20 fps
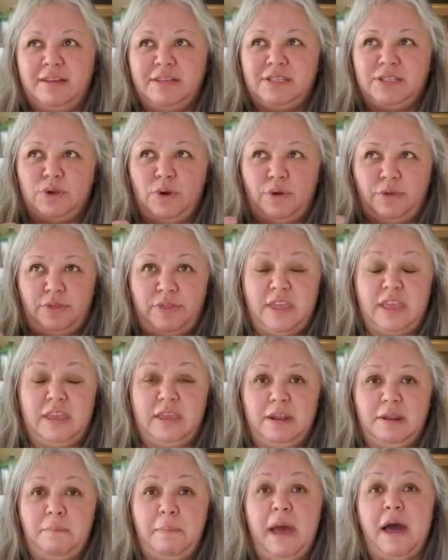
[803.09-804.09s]
start
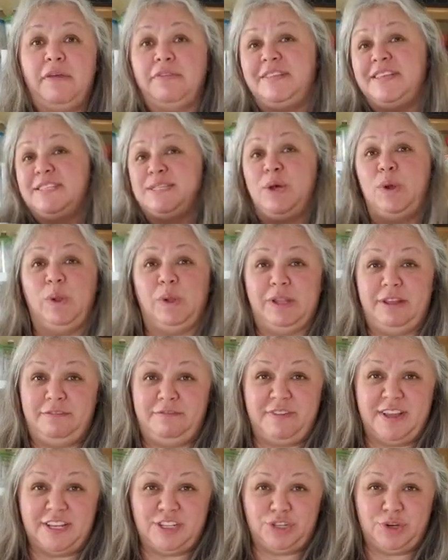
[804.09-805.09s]
thinking about this whole
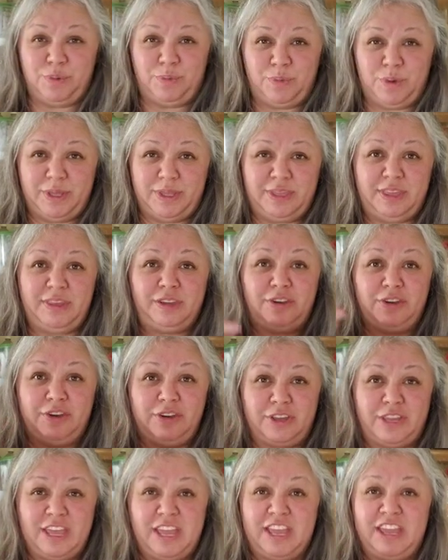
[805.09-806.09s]
adventure with
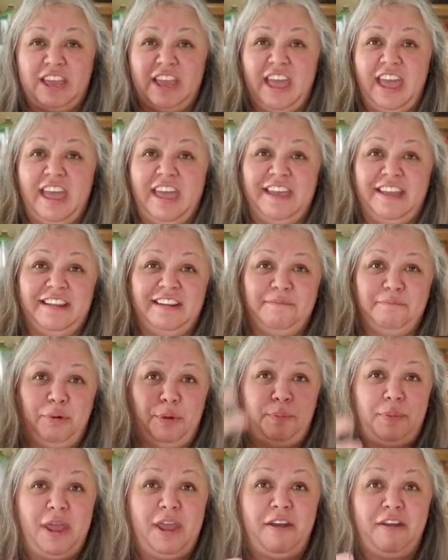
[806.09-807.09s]
cooking and
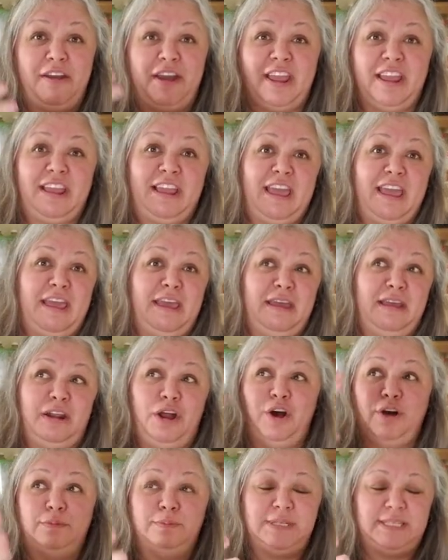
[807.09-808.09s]
preparing and
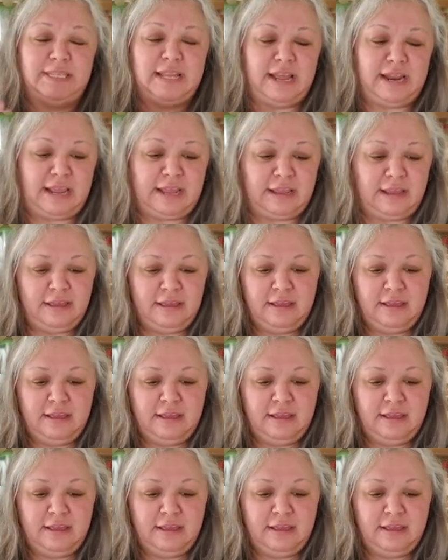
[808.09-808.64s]
homesteading.